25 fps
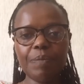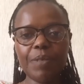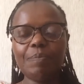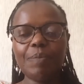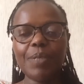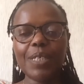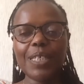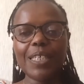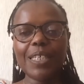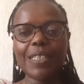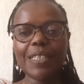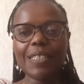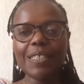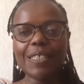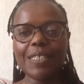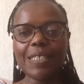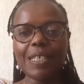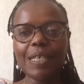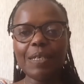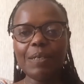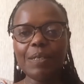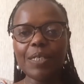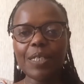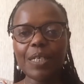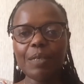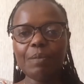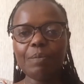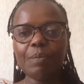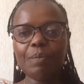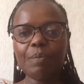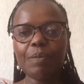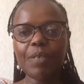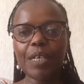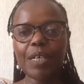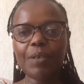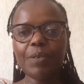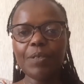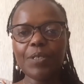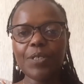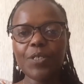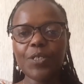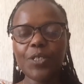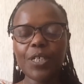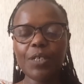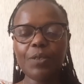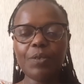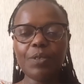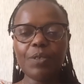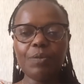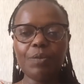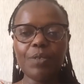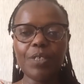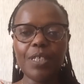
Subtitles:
But at the same time, I was struck